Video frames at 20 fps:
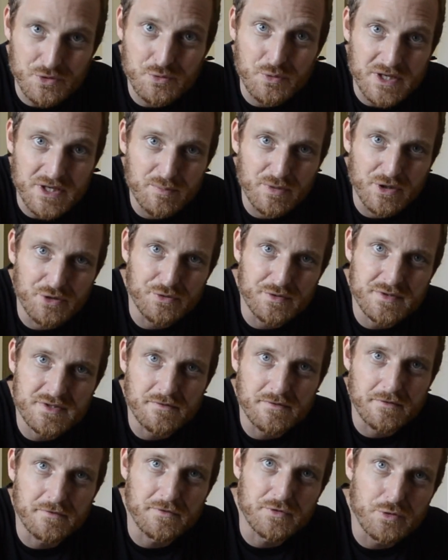quick bonus
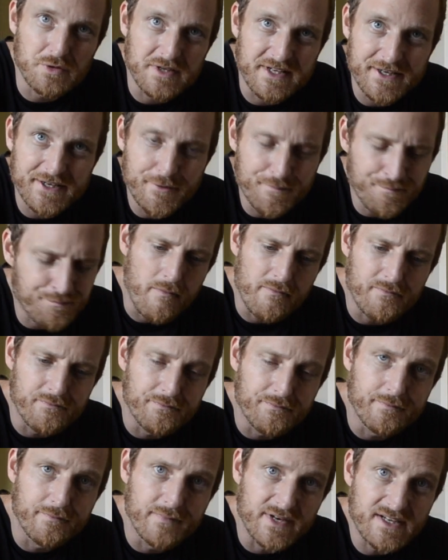review now.
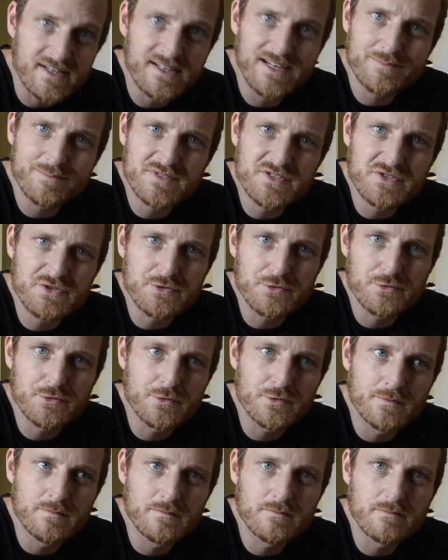When it comes
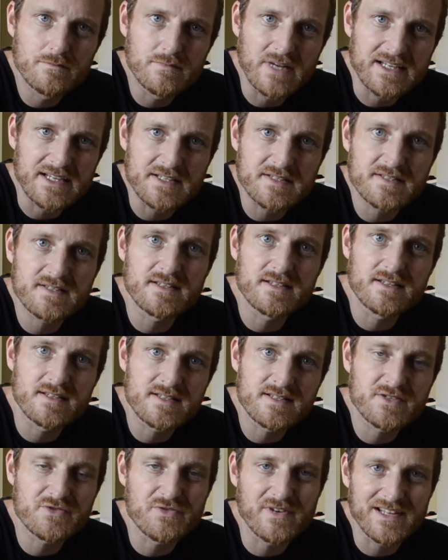to, I guess,
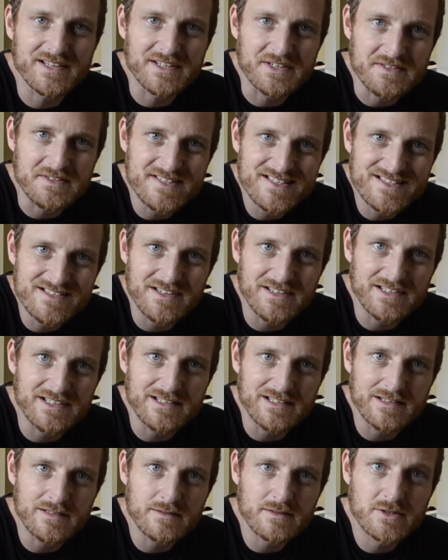Australian
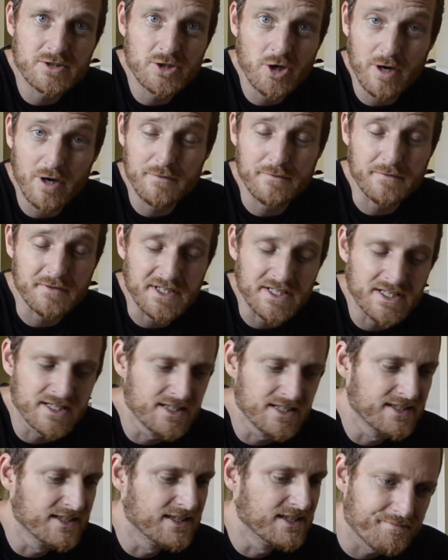style coffee,
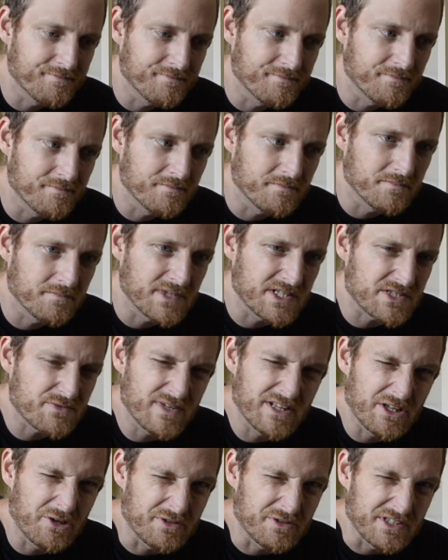there's
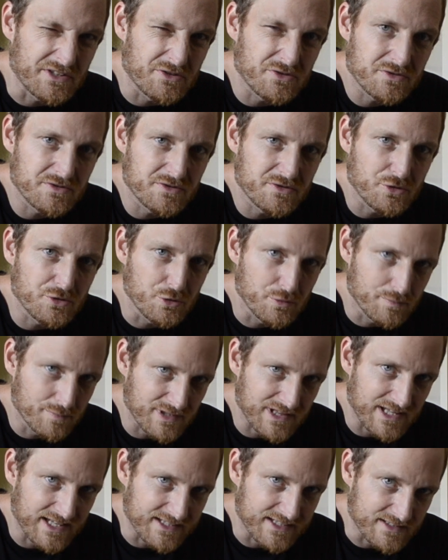really only 2
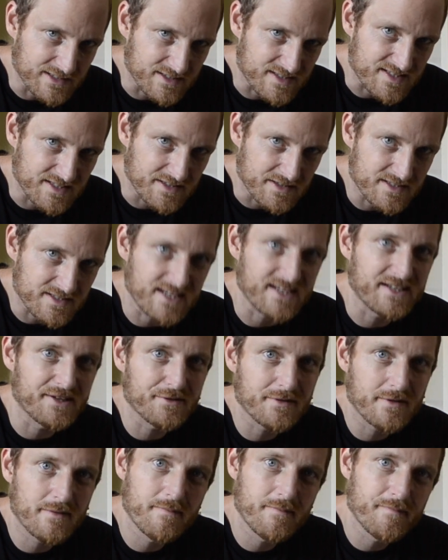players in
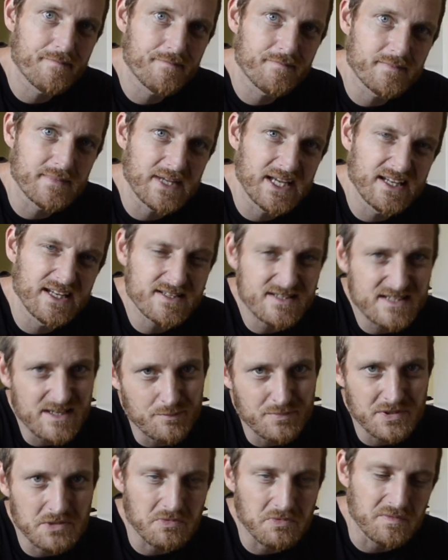town.
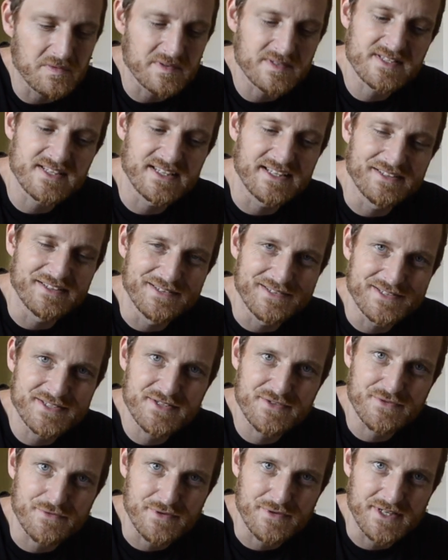Some people will say there's
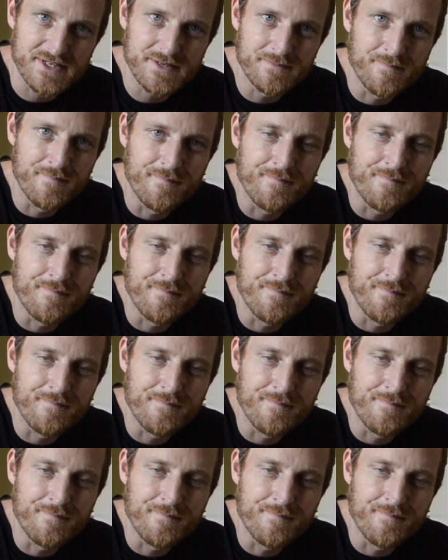3,